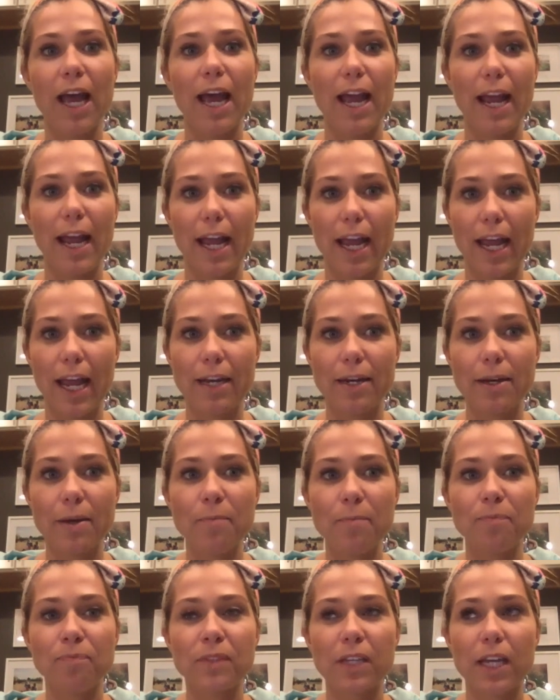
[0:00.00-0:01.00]
And
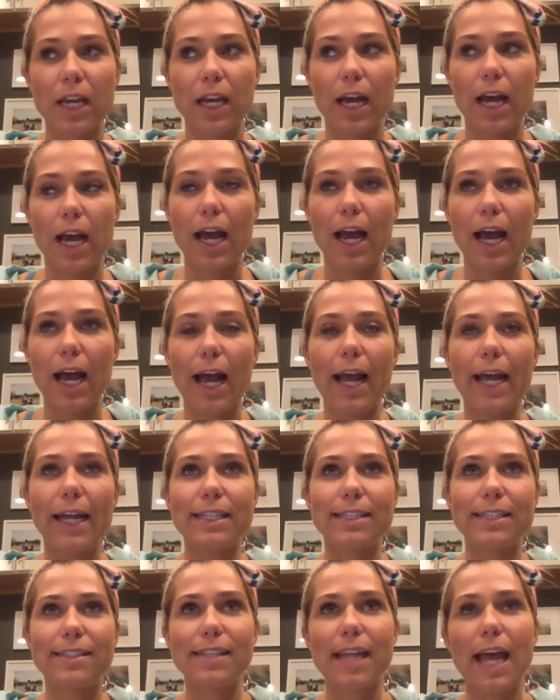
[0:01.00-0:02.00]

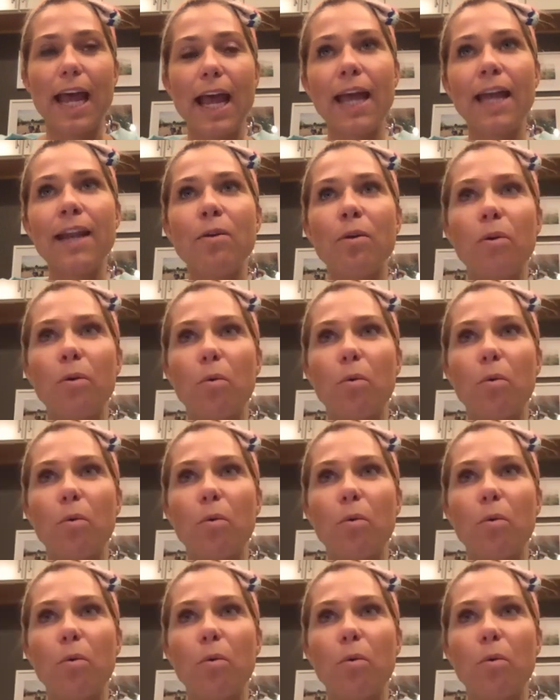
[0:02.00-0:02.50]
instead,